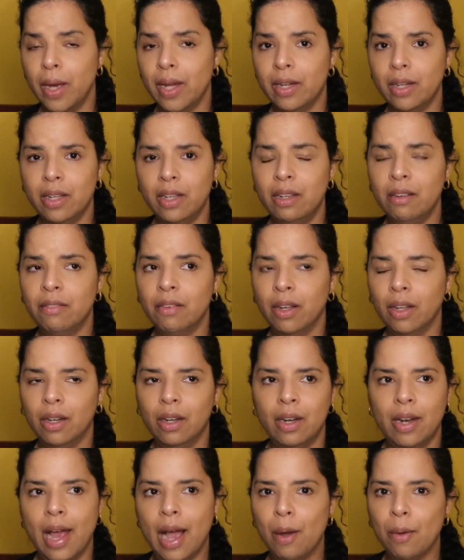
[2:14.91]
And
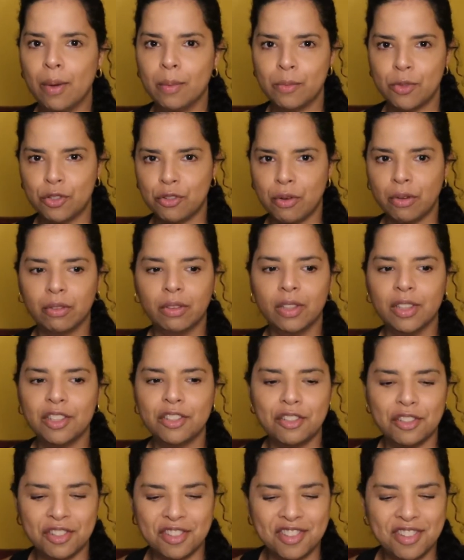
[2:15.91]
even now I'm
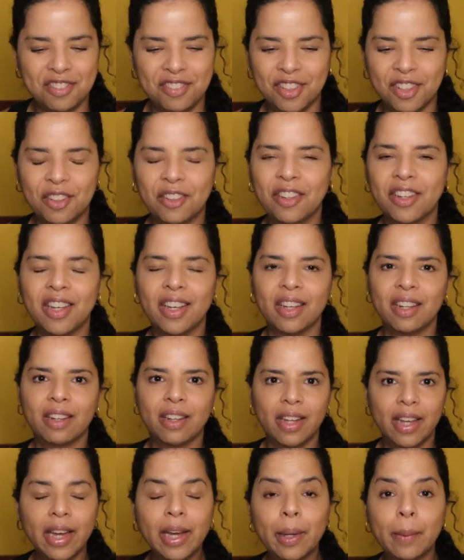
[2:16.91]
struggling just even looking at
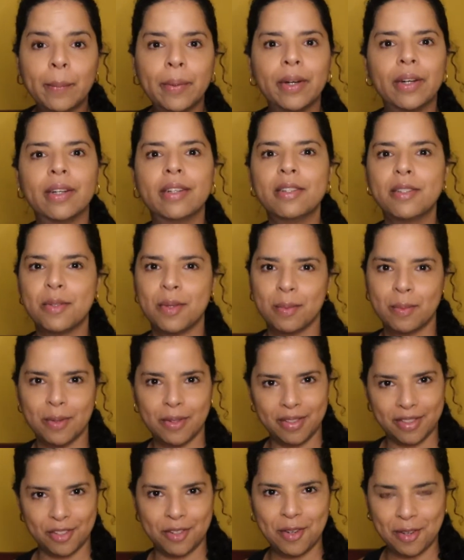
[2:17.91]
the camera. So I'm
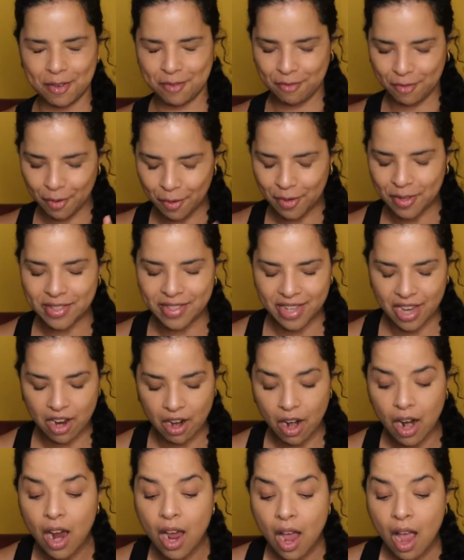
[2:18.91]
going to try and focus
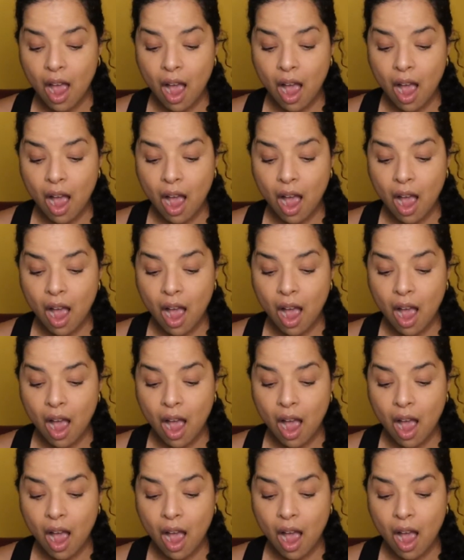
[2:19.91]
here.